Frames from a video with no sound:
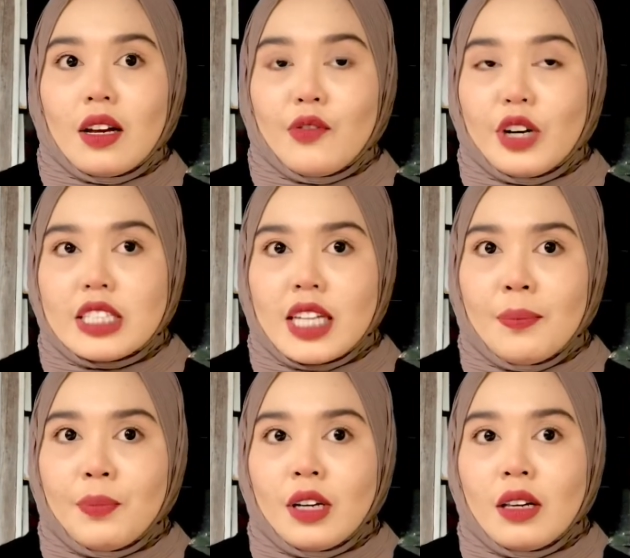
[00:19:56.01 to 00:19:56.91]
For
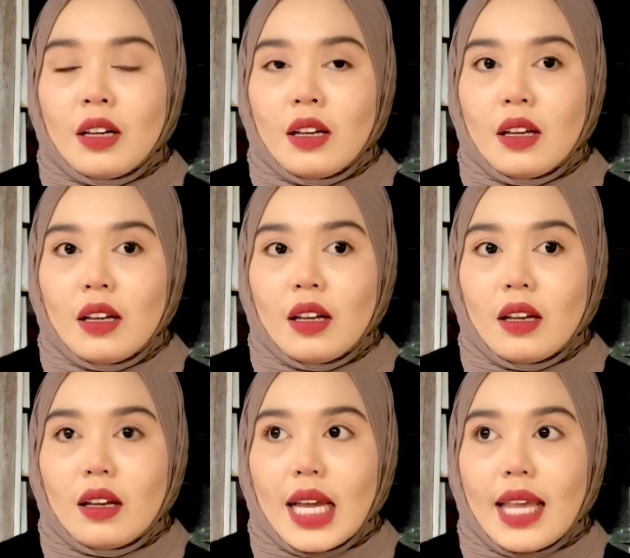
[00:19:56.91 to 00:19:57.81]
example,
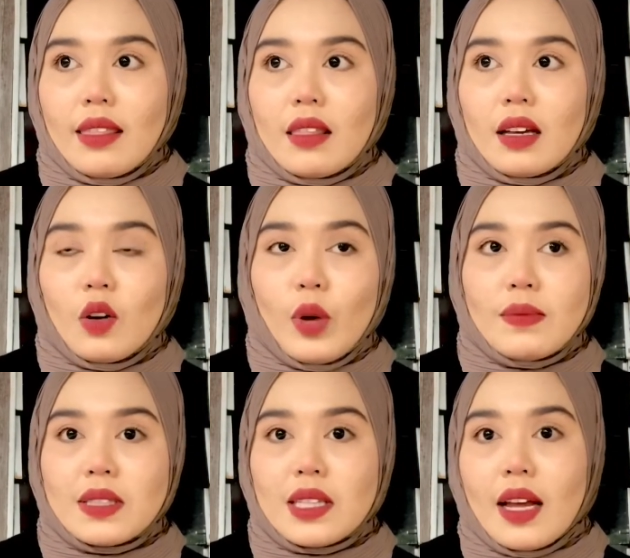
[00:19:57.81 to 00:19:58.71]
at the
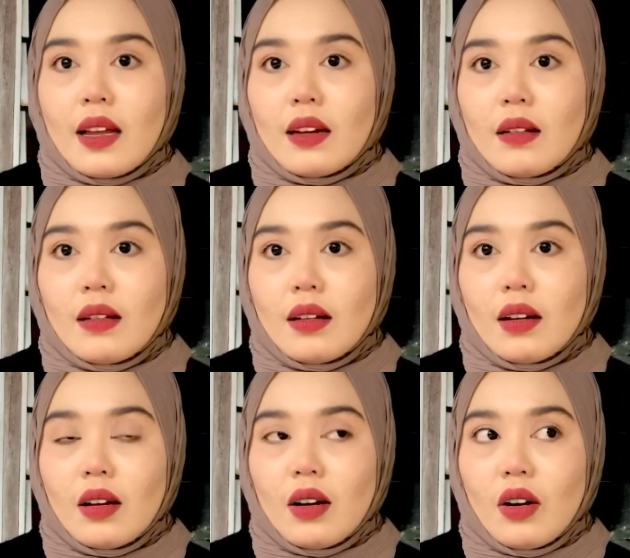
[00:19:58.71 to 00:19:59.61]
website
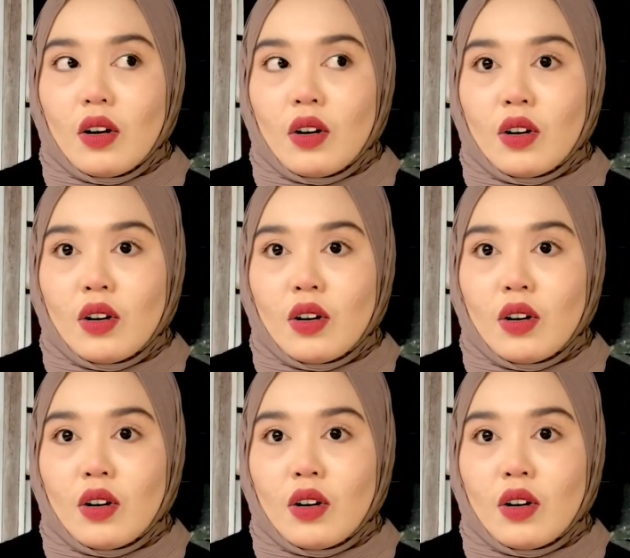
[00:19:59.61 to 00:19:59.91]
or